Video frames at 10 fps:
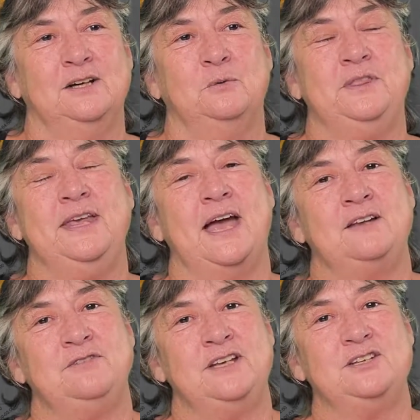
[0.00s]
With the
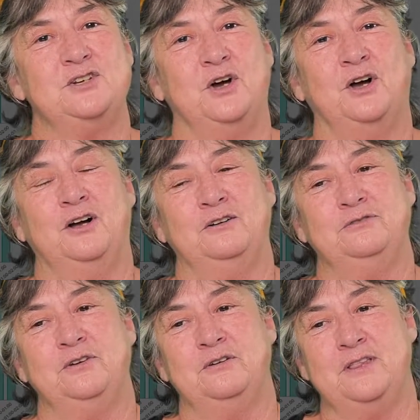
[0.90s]
advent
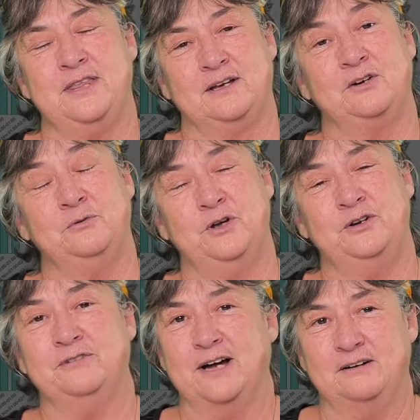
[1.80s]
of the
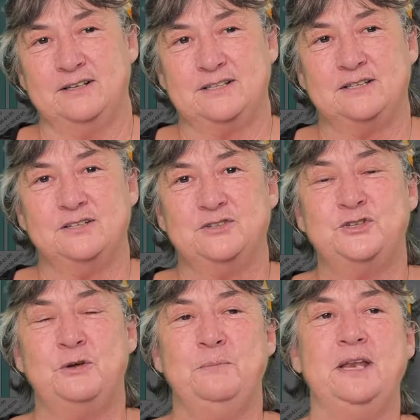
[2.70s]
coronavirus,
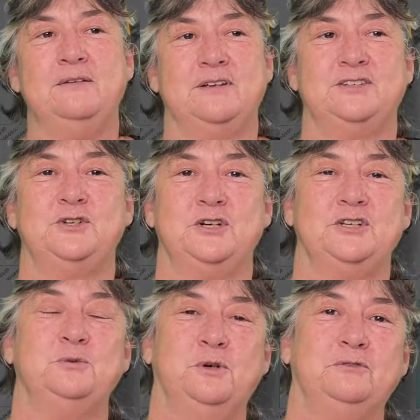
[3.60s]
so many of us started
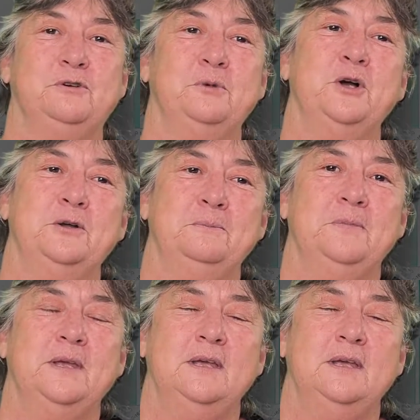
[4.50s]
to work from home.